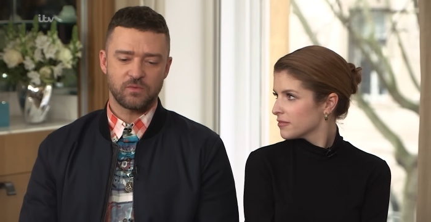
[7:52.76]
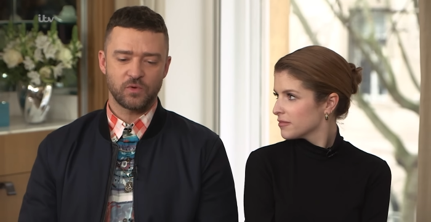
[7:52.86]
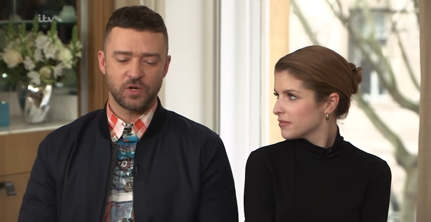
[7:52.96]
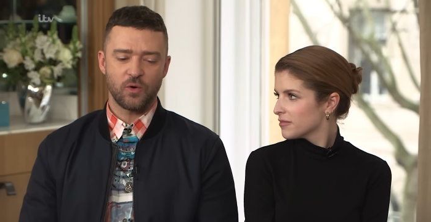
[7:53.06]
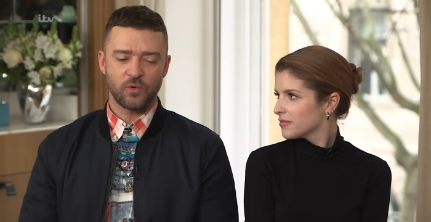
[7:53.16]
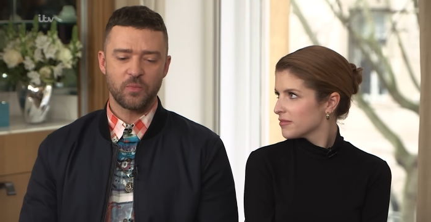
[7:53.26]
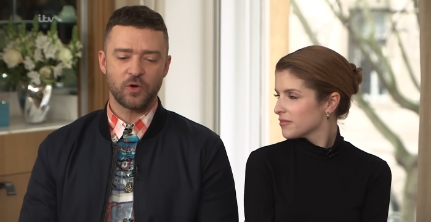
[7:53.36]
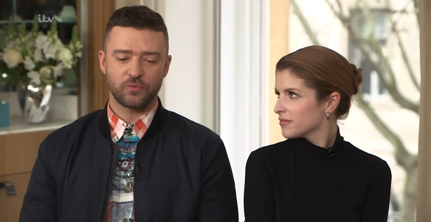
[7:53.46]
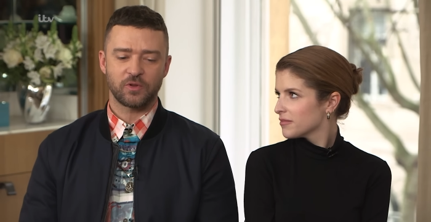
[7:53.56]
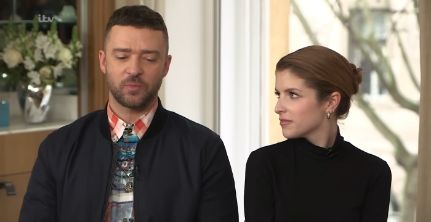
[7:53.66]
Speaker 1: you know, we're
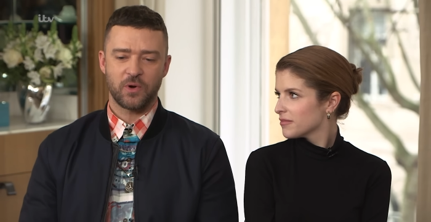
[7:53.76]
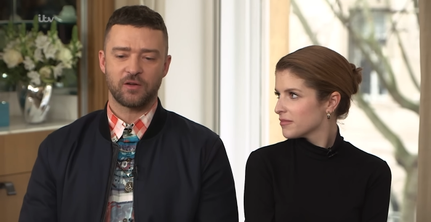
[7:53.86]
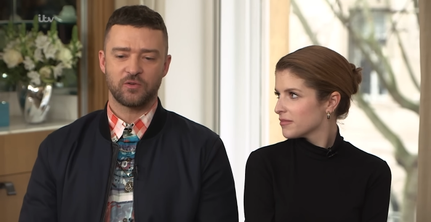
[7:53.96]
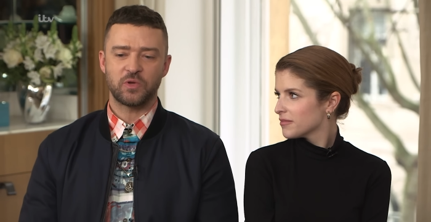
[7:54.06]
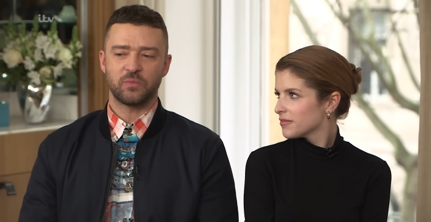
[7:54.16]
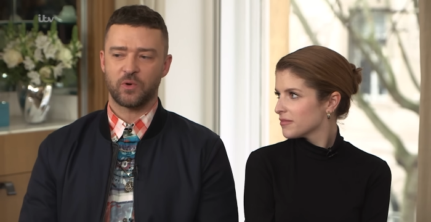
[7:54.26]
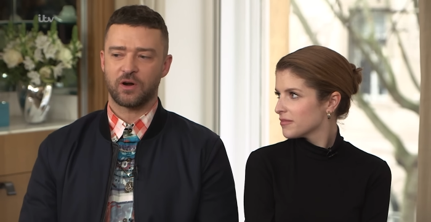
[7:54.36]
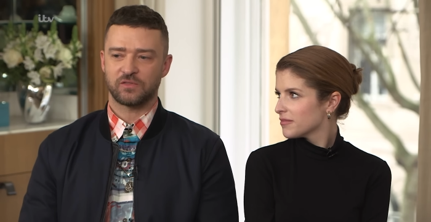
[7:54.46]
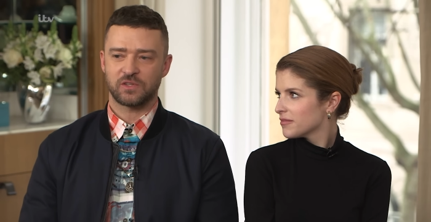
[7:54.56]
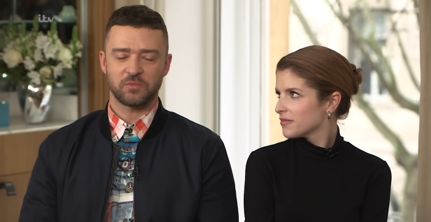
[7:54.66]
both really proud to be
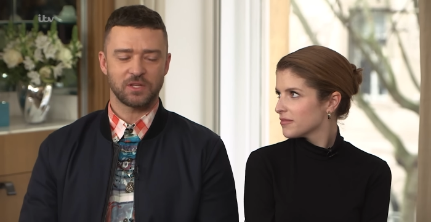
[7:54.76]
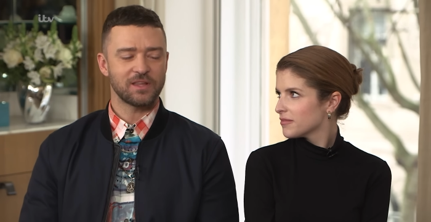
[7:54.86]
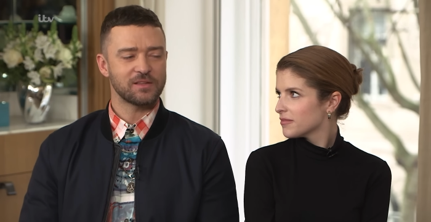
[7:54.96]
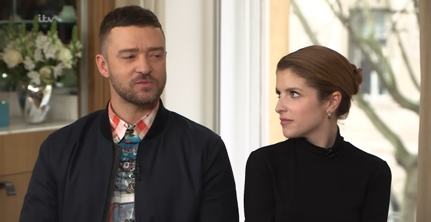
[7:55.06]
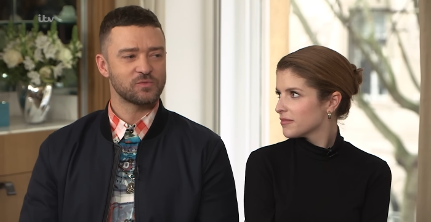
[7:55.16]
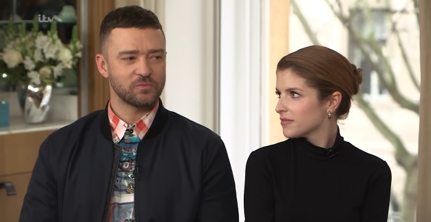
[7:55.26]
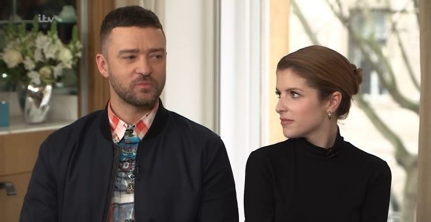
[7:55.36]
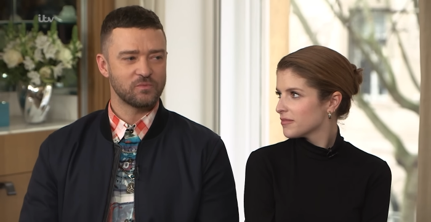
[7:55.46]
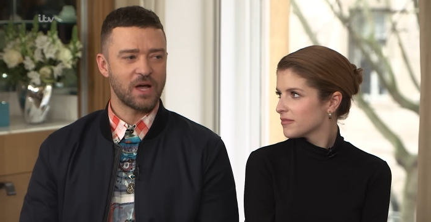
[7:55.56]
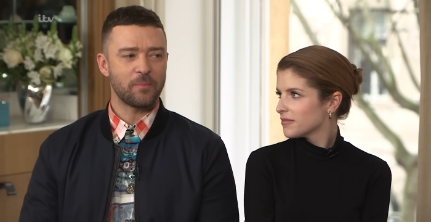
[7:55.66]
part of something that's
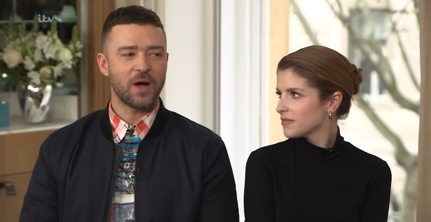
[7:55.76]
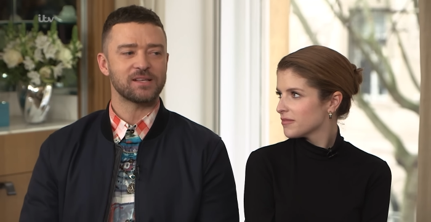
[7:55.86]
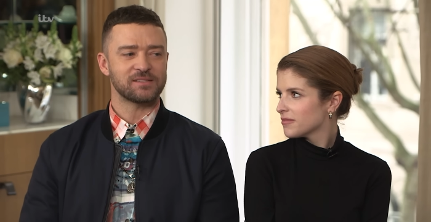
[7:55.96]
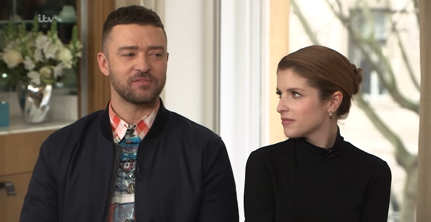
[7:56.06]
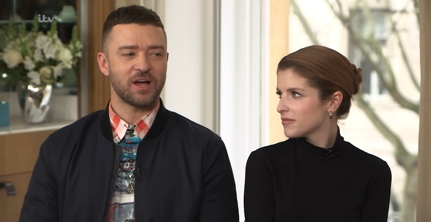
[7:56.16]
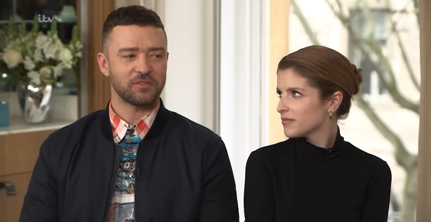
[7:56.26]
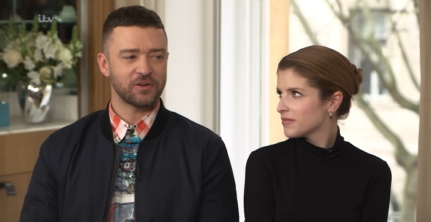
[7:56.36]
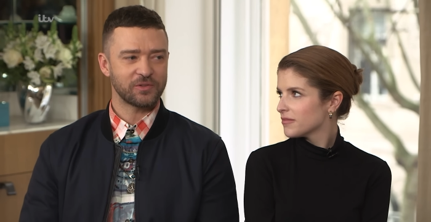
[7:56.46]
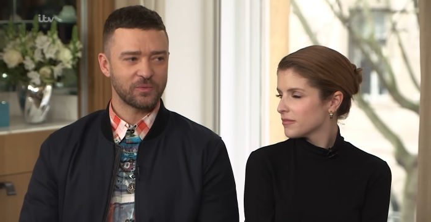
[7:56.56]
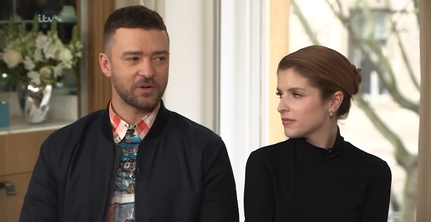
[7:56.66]
positive out
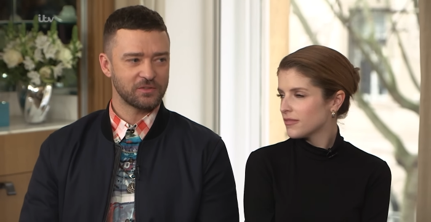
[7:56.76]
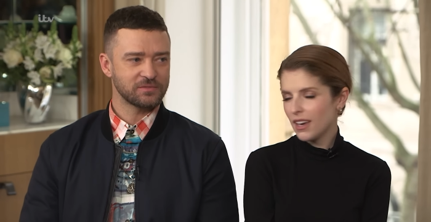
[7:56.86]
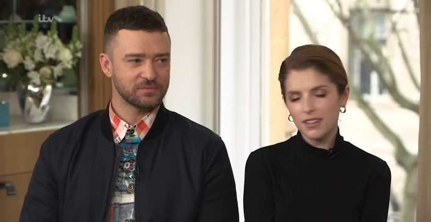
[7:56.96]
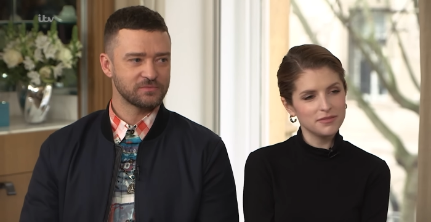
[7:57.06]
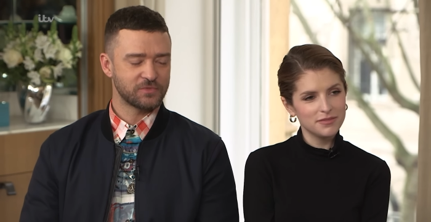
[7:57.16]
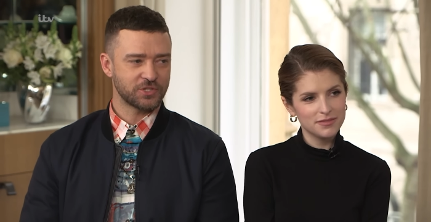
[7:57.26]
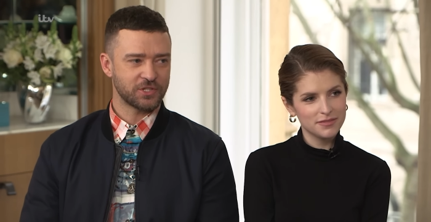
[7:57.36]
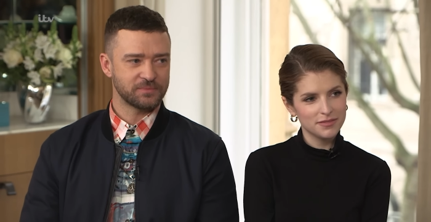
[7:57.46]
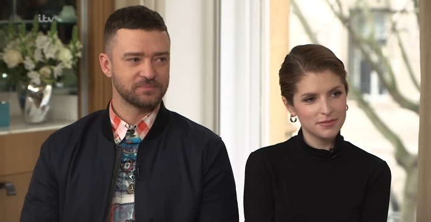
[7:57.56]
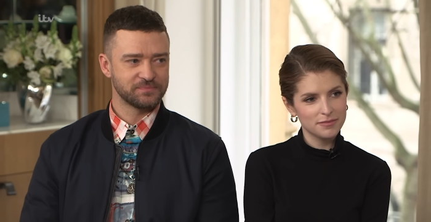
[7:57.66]
there in the world. Mm-hmm. Yeah. For sure.